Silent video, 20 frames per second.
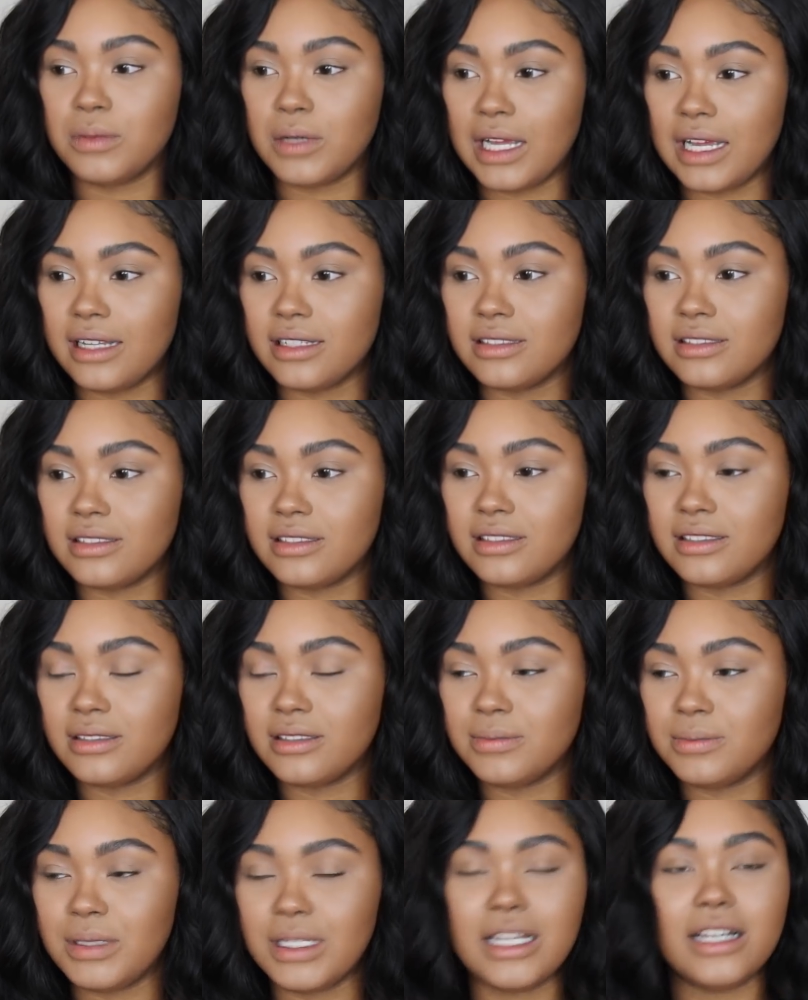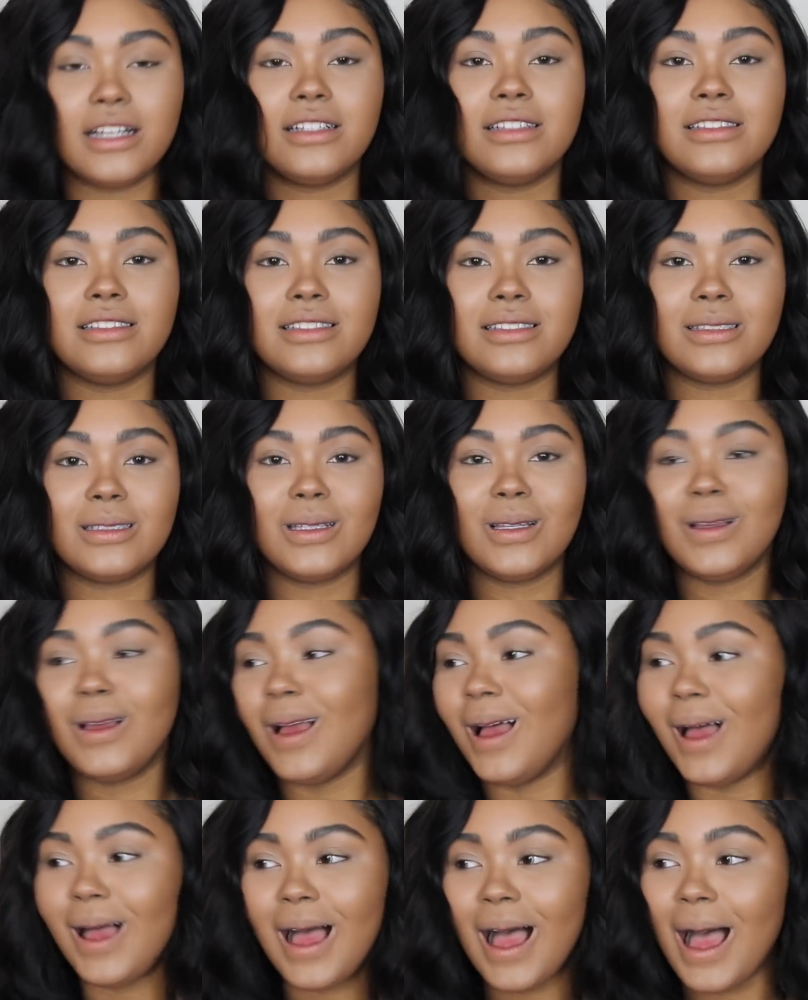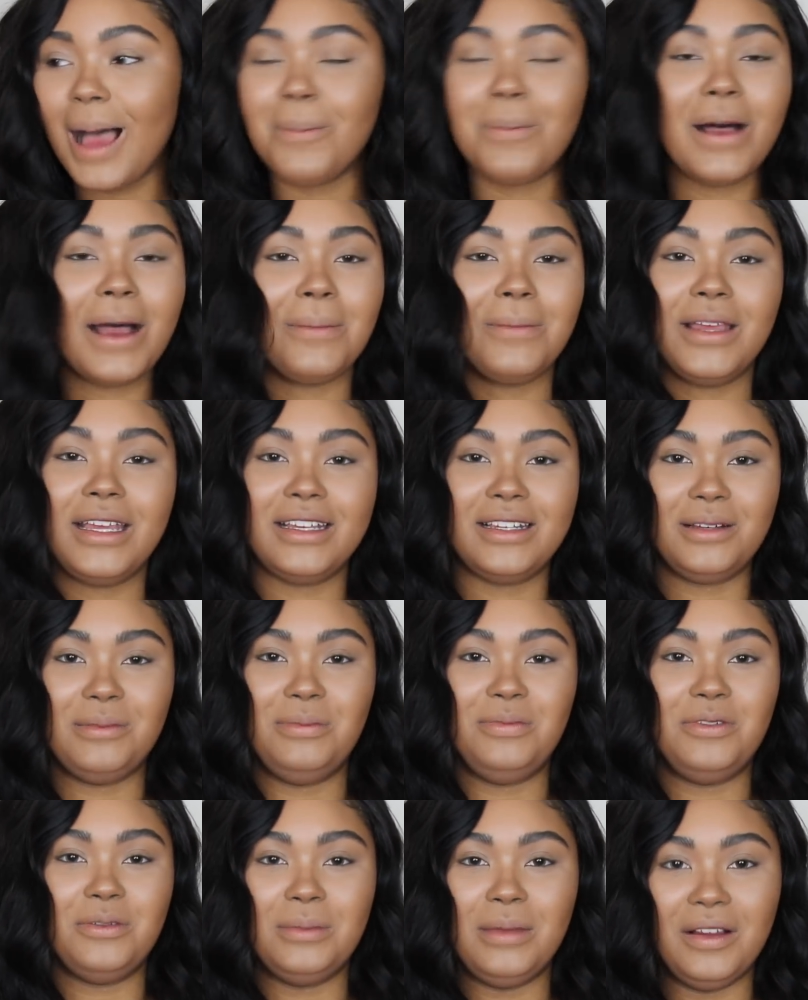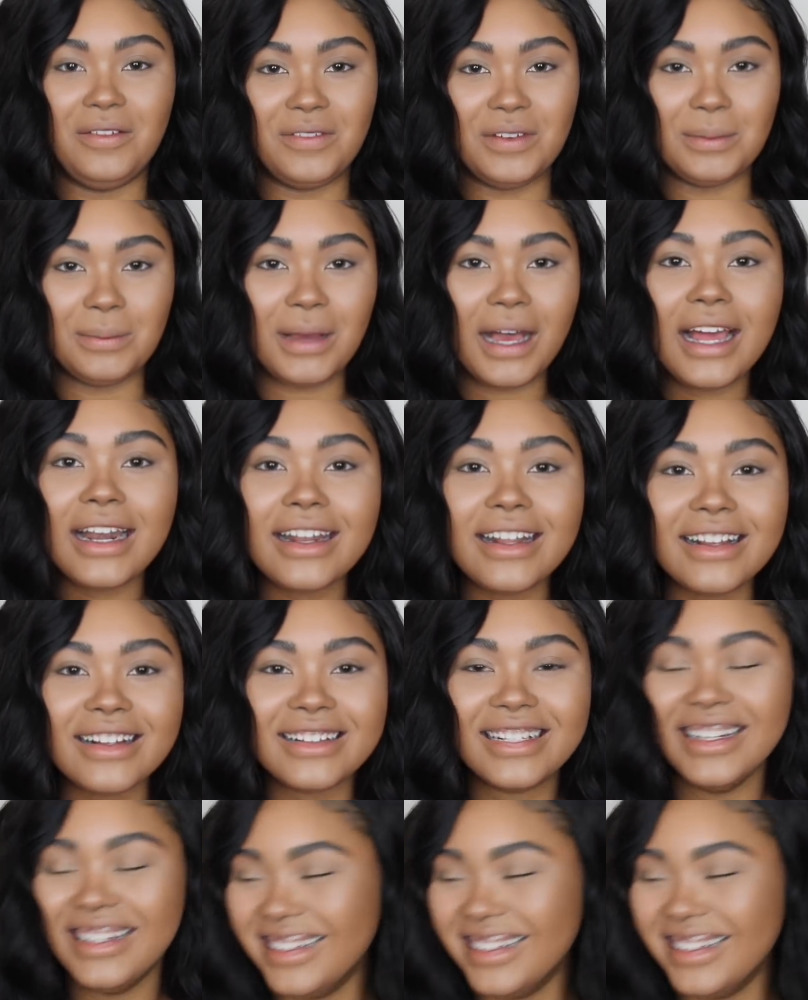brands because I buy makeup from everybody.